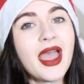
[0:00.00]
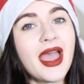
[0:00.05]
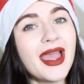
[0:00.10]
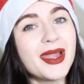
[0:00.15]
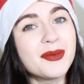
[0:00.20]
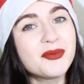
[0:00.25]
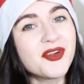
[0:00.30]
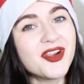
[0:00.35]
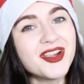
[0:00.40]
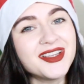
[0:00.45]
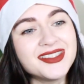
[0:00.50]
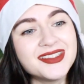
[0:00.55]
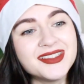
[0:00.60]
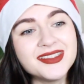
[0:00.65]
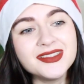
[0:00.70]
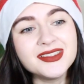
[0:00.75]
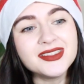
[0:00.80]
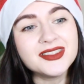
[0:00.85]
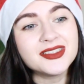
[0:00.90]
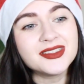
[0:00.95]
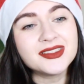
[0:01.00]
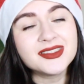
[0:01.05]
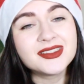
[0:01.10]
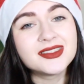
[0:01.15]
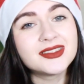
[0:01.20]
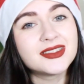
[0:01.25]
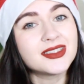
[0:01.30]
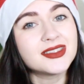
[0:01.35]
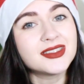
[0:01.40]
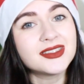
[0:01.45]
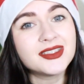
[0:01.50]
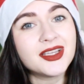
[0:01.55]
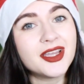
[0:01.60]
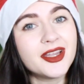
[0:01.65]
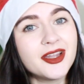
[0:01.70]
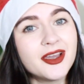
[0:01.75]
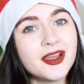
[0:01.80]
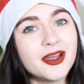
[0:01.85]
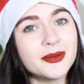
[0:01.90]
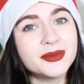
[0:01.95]
and Brighton just doesn't
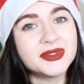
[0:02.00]
turn up.